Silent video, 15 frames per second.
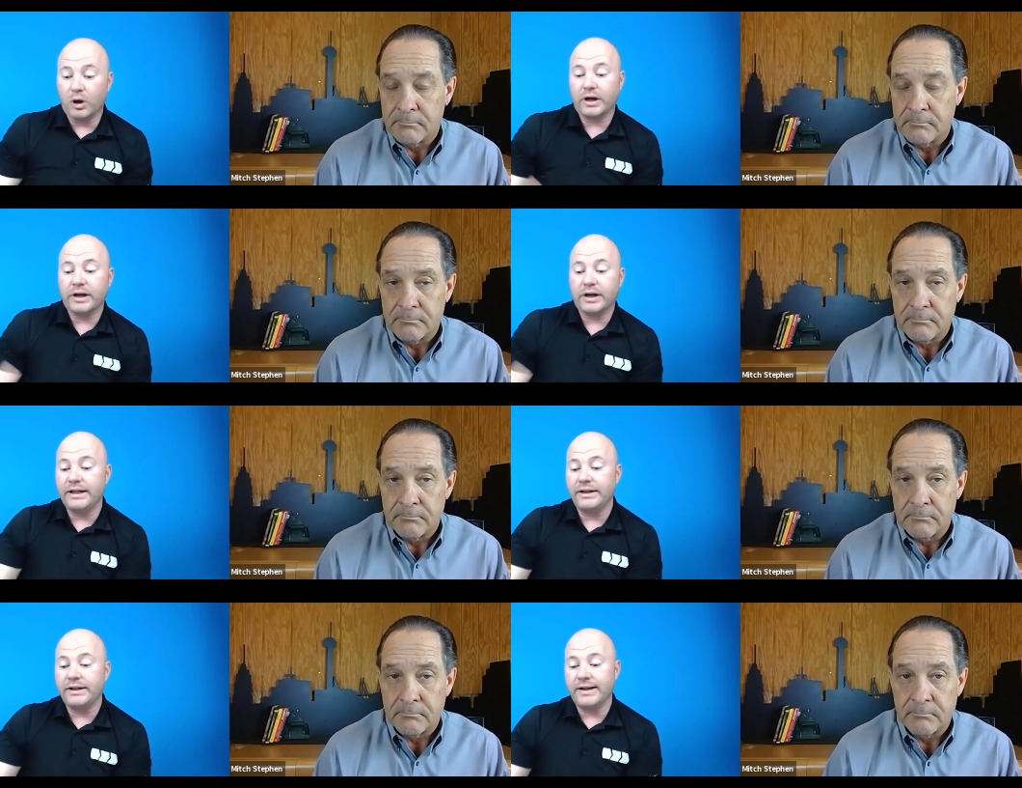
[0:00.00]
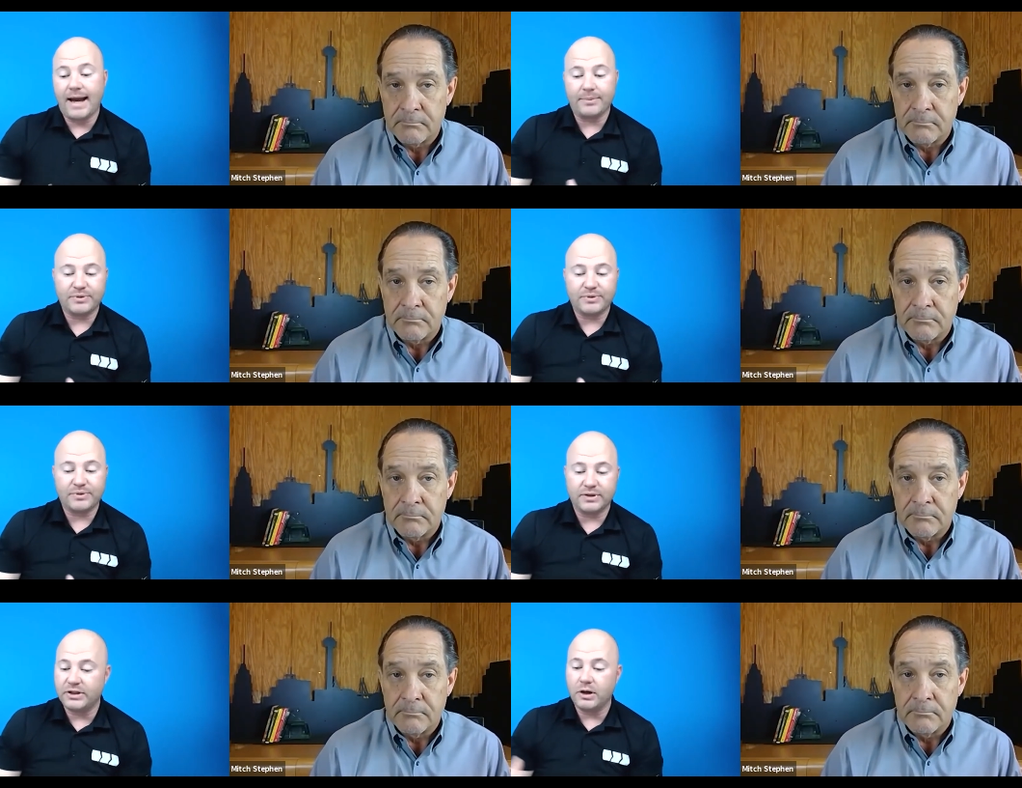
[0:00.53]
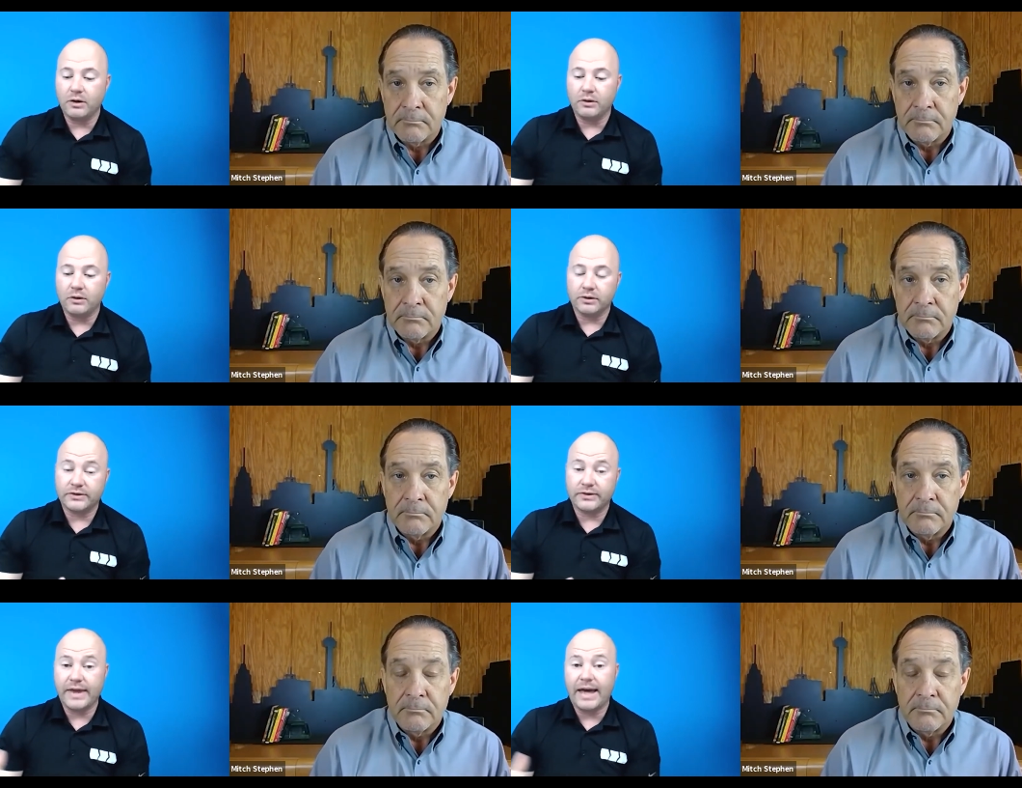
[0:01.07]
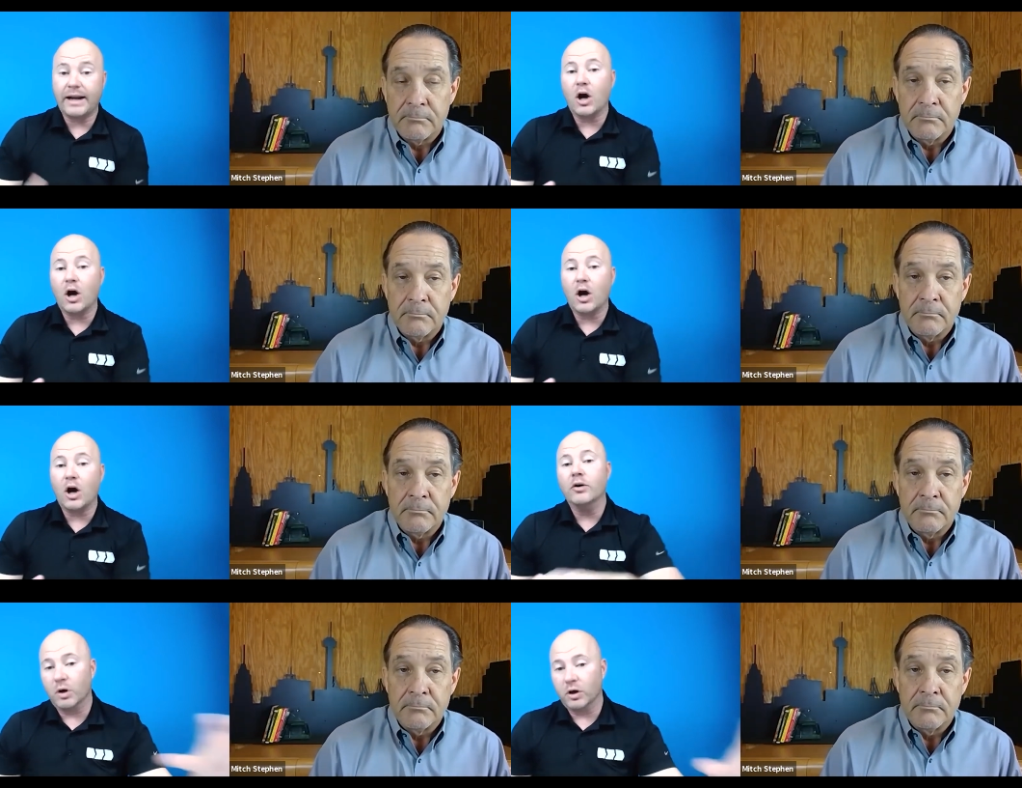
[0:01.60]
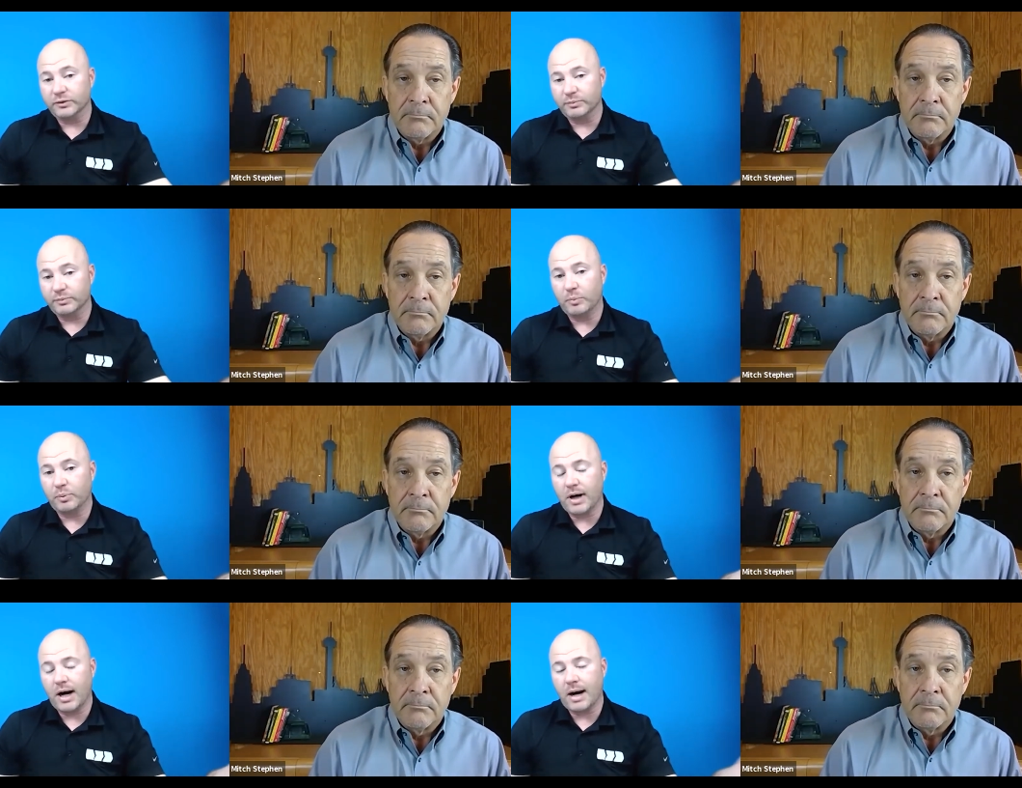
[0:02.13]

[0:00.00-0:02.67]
Speaker 1: marketing to absentee owners that own multiple